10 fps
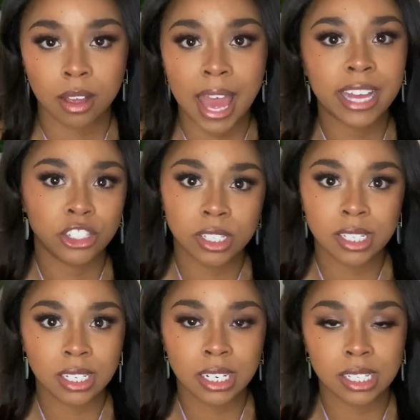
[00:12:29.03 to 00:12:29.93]
And just
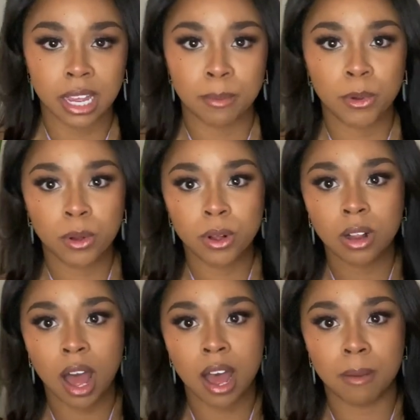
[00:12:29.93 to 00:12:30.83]
as an example,
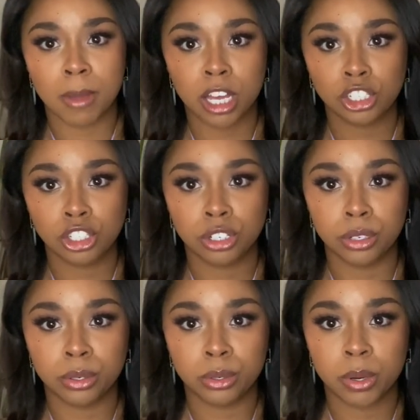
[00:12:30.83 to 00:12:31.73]
um, a
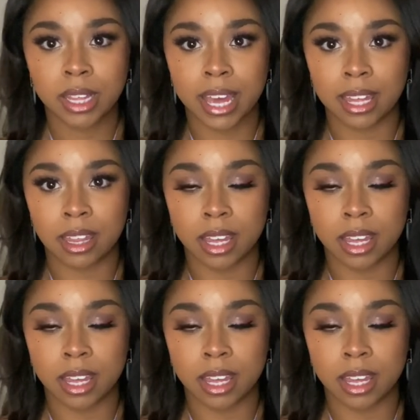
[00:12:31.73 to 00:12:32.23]
shoe like